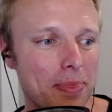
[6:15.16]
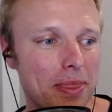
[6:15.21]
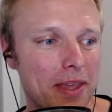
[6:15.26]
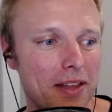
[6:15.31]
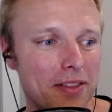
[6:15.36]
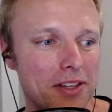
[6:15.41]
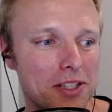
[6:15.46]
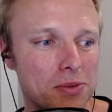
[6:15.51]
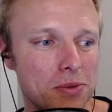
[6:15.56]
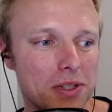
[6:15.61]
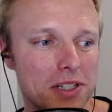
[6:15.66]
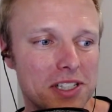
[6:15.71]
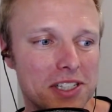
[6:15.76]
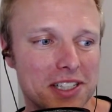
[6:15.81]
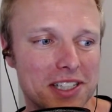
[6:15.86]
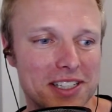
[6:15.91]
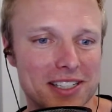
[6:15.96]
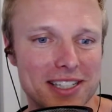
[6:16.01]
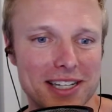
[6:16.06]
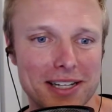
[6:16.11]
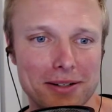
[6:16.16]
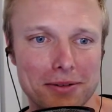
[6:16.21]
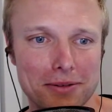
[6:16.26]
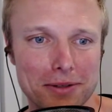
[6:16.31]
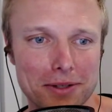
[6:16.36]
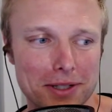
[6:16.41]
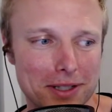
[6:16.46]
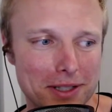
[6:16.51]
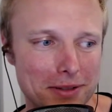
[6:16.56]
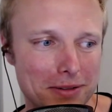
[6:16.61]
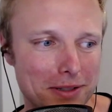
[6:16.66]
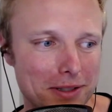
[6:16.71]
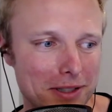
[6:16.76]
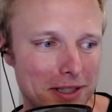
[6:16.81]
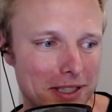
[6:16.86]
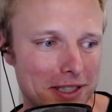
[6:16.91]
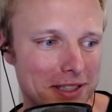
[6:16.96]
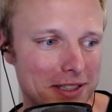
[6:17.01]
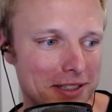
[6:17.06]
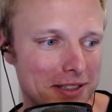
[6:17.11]
and this one is going to sound really,
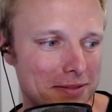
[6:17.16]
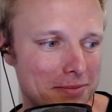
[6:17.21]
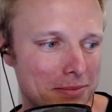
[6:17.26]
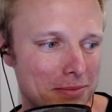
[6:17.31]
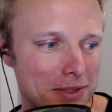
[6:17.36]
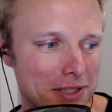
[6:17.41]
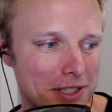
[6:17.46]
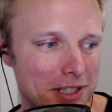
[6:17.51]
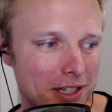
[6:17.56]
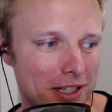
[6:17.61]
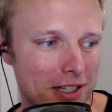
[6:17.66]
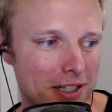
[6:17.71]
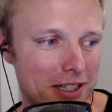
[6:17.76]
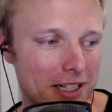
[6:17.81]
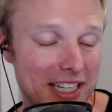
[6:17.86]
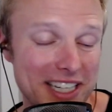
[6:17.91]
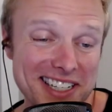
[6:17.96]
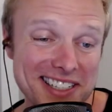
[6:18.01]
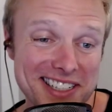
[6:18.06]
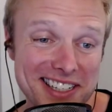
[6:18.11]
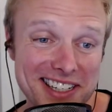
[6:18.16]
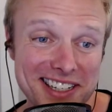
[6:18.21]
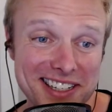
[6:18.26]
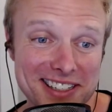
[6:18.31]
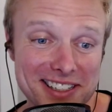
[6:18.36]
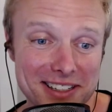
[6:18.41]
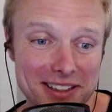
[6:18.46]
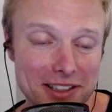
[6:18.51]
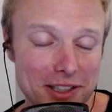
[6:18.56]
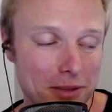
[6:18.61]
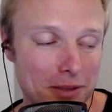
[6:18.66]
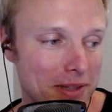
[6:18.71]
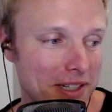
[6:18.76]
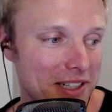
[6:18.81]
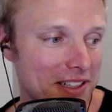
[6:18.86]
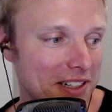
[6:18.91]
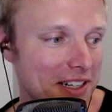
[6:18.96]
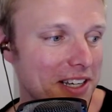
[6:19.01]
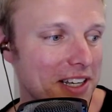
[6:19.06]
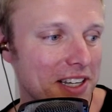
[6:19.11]
really bizarre. I guess it is a little
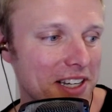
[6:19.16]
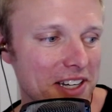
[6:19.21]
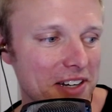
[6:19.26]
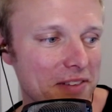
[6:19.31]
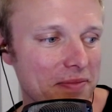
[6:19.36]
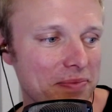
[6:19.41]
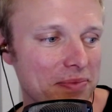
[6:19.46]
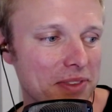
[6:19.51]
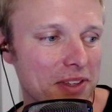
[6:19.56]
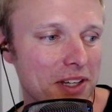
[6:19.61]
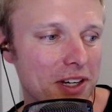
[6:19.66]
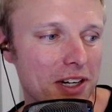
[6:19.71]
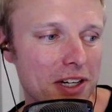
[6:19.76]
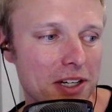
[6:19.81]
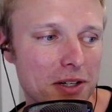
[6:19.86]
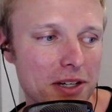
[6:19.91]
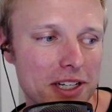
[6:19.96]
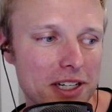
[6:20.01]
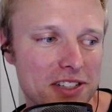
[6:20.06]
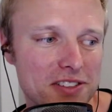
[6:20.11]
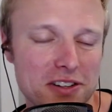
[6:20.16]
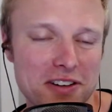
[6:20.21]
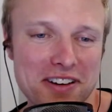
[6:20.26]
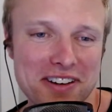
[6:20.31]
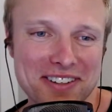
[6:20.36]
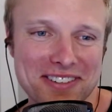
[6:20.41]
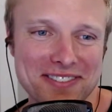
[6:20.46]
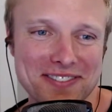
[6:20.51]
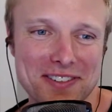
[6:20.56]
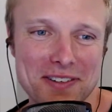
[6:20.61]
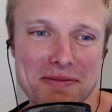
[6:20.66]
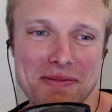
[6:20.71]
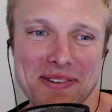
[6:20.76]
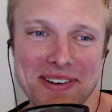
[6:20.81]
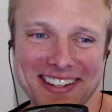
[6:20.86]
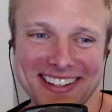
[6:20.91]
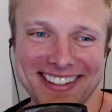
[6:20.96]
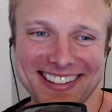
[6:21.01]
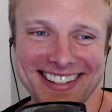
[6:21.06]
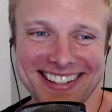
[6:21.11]
bit. Are you guys
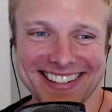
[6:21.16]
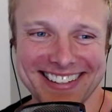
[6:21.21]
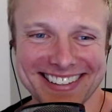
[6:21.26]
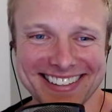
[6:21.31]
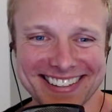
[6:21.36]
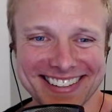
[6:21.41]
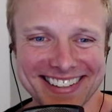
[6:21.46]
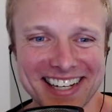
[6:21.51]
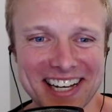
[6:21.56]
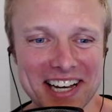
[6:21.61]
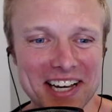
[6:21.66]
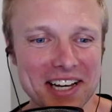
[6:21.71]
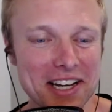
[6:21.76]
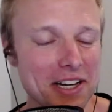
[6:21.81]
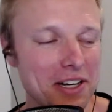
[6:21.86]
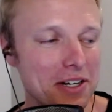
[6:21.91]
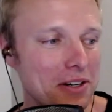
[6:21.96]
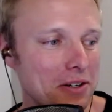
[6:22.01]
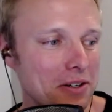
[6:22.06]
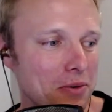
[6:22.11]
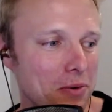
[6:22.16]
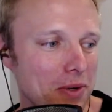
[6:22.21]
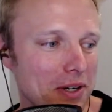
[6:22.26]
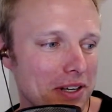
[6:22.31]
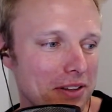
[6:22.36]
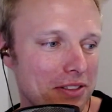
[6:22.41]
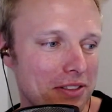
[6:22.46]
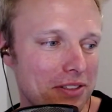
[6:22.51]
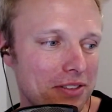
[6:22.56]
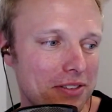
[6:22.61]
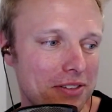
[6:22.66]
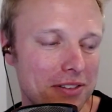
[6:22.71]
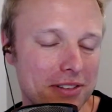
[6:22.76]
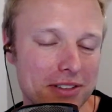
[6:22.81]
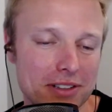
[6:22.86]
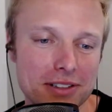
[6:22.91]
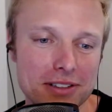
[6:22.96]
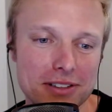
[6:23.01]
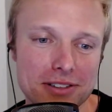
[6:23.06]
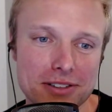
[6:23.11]
familiar with
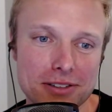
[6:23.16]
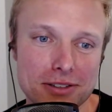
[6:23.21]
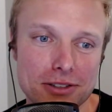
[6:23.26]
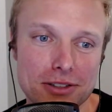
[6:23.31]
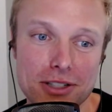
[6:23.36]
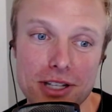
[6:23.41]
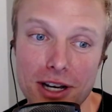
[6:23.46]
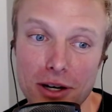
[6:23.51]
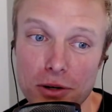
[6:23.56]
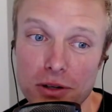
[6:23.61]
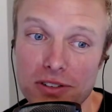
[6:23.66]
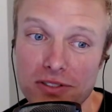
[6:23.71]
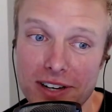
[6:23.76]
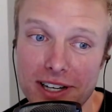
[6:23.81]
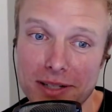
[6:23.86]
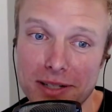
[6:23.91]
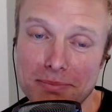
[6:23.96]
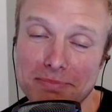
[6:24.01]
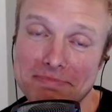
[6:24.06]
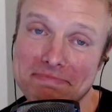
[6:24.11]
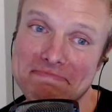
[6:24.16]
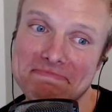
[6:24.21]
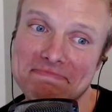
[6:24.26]
toad venom?